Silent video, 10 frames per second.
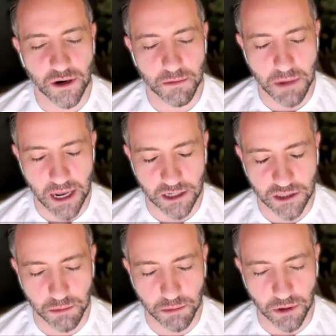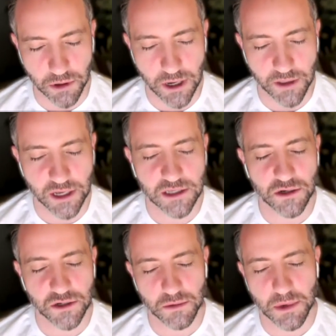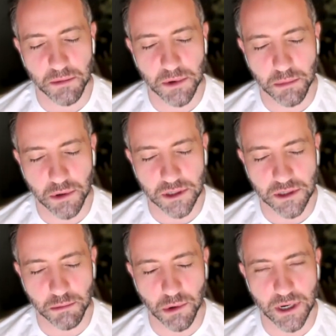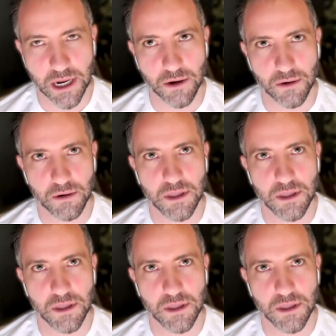unmanageable i think it's also maybe important to point out